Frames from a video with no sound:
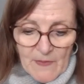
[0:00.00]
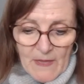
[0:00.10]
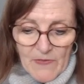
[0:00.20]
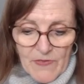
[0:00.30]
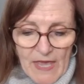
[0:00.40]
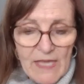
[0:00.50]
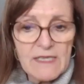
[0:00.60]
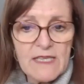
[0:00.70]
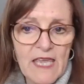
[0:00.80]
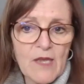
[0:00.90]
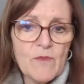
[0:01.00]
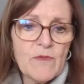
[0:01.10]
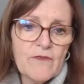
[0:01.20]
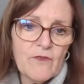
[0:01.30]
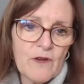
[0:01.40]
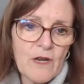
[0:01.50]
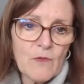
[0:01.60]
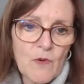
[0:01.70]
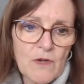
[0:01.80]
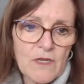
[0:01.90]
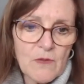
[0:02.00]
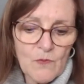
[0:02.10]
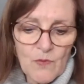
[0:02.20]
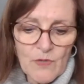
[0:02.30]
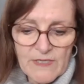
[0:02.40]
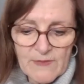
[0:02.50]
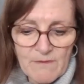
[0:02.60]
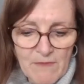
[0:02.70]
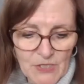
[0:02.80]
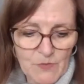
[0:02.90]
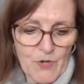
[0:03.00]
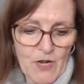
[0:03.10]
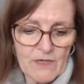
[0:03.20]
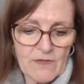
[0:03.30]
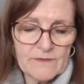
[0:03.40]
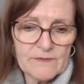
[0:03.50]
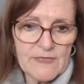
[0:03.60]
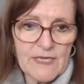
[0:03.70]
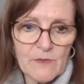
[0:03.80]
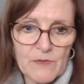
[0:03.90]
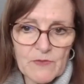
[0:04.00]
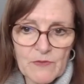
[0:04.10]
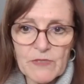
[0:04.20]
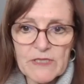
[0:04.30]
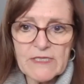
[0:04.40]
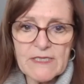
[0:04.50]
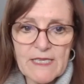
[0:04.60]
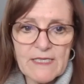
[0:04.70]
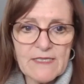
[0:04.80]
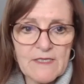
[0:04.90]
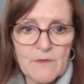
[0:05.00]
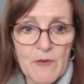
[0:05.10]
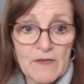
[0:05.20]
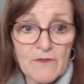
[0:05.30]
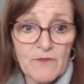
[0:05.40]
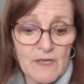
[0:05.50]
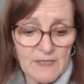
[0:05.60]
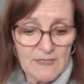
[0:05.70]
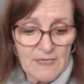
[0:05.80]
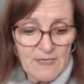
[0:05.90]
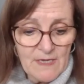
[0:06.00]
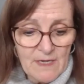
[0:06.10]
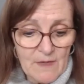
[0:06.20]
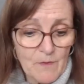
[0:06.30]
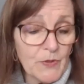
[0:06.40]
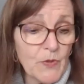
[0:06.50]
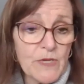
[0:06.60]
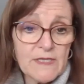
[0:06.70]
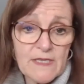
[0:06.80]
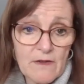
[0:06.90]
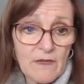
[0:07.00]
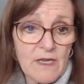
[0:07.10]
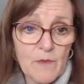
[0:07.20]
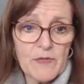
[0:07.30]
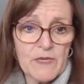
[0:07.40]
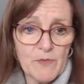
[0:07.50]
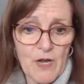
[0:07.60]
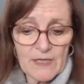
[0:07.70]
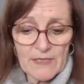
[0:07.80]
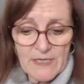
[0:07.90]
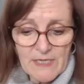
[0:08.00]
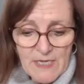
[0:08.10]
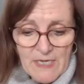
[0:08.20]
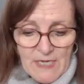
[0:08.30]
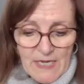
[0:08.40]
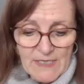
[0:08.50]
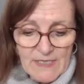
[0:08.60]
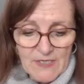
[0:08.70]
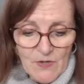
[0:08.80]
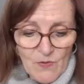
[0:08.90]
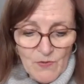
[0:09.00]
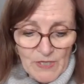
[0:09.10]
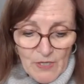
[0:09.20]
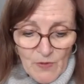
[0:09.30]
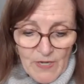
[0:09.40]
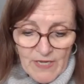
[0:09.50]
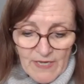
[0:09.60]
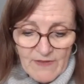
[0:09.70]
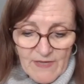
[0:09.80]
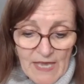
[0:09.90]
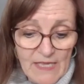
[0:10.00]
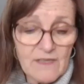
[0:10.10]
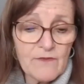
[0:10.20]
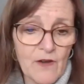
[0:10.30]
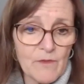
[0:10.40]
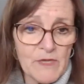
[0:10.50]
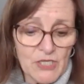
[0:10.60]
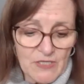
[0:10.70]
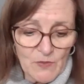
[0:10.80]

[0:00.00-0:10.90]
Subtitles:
the end game for our work was much broader, and it was really intended to benefit employees in our company broadly. And so, at the end of our mission